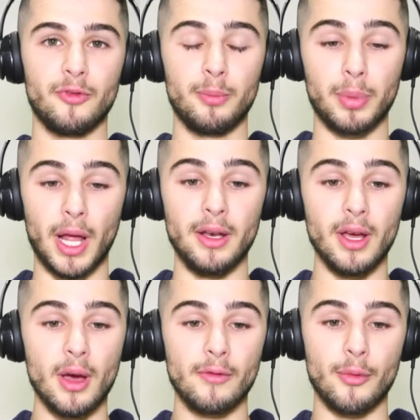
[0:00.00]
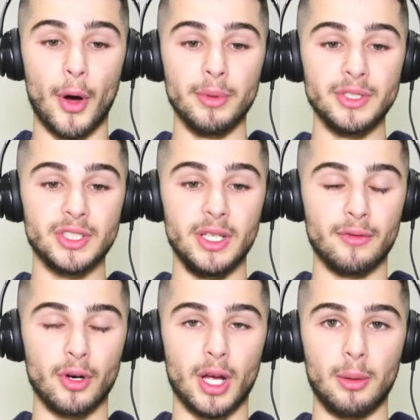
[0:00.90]
played for Melbourne City for
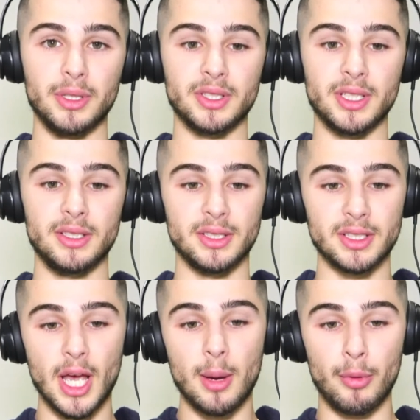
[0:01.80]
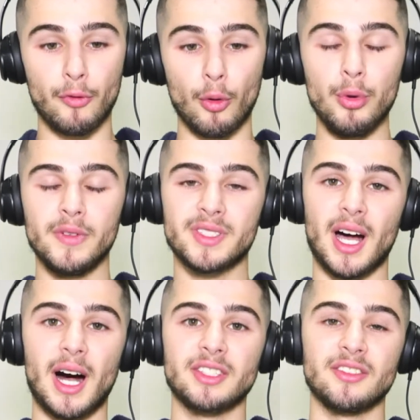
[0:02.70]
a couple of seasons before moving to
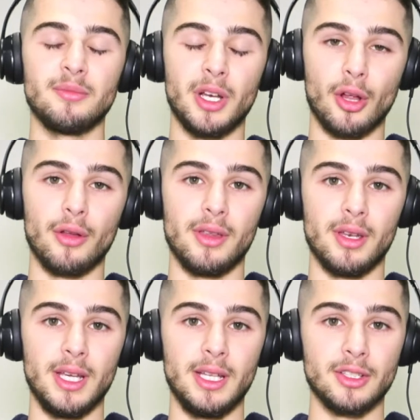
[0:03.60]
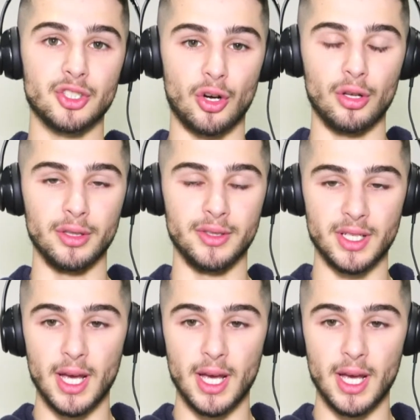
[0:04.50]
Hearts of Midlothian in Scotland